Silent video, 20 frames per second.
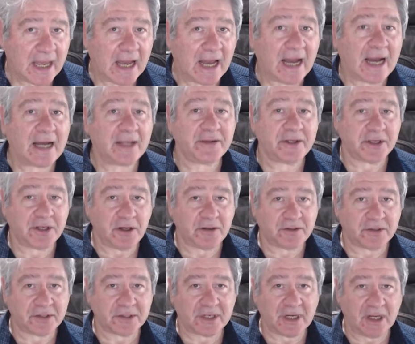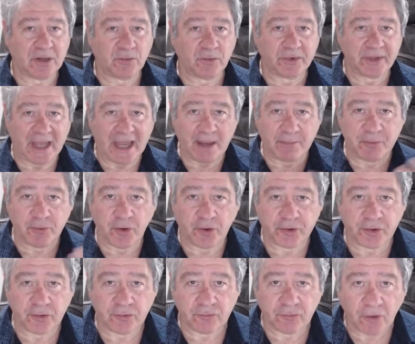Are they going to say, well, the app
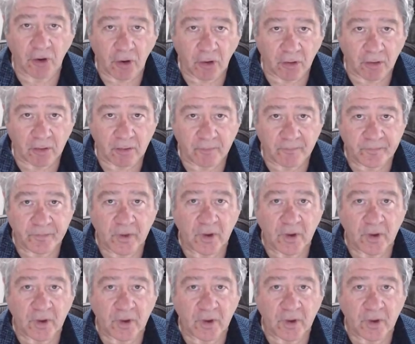got it wrong?